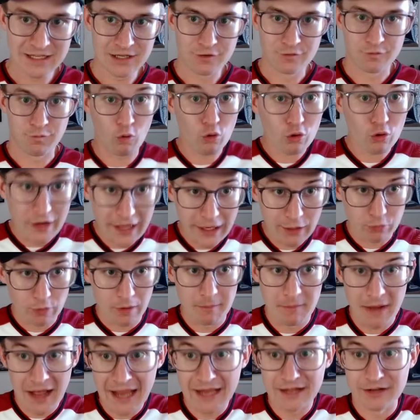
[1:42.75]
For a
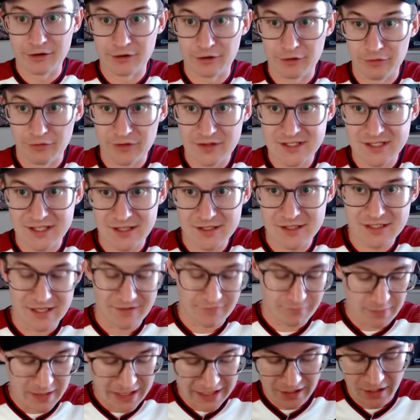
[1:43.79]
reminder, the Suns
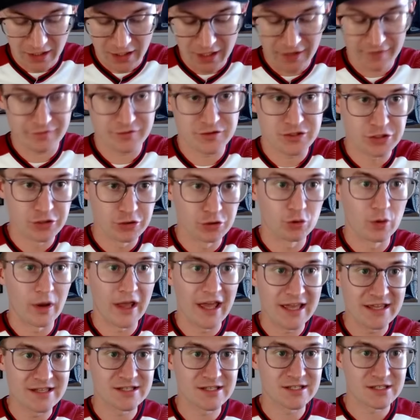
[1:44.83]
have been off to
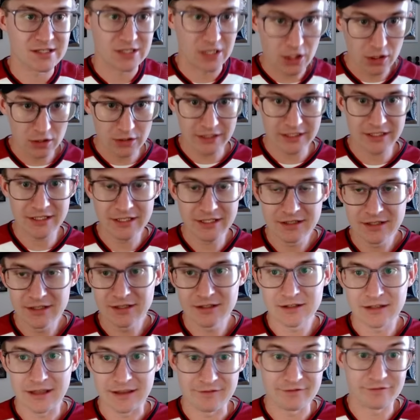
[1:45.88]
a
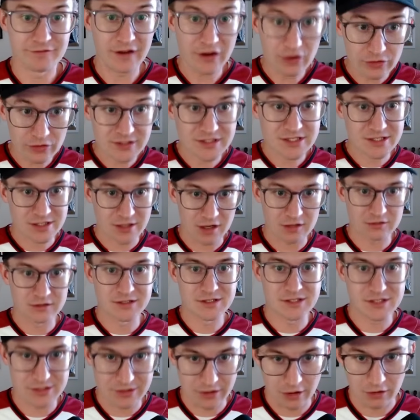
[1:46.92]
very
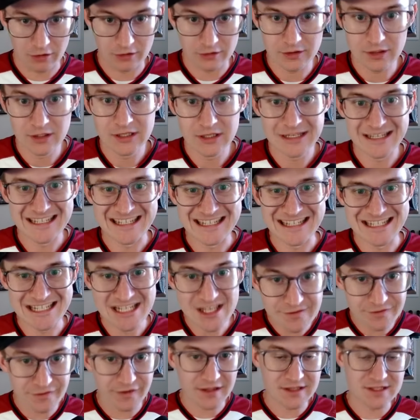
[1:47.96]
solid start
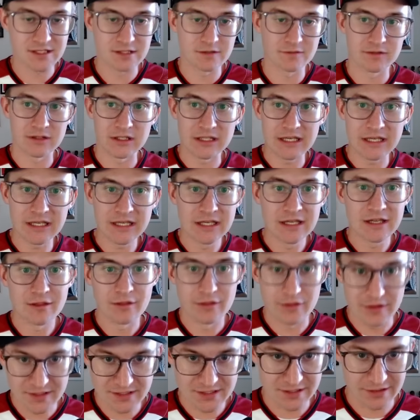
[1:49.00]
defensively
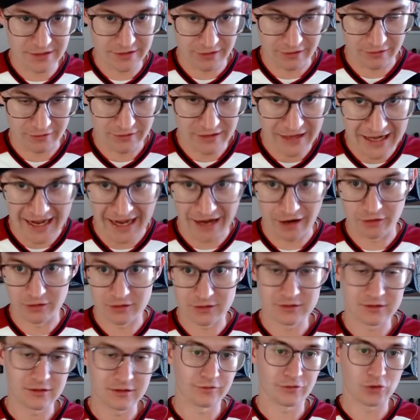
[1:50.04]
this year. Now,
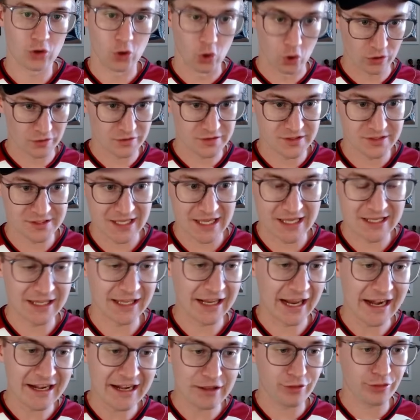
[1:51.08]
of course, taking
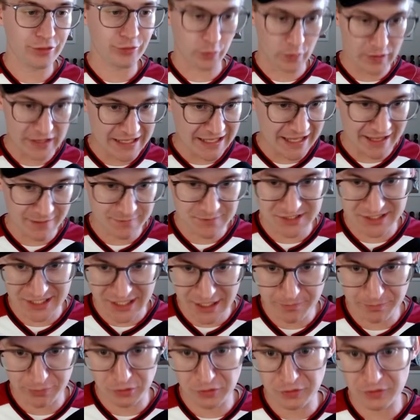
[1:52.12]
any three-game
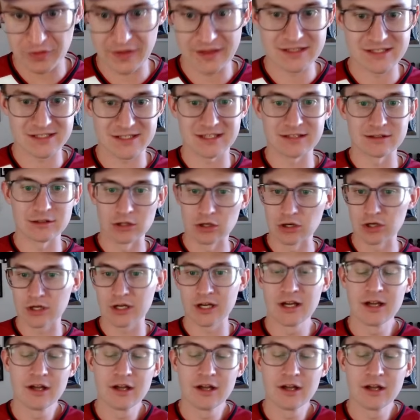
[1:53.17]
sample, things can look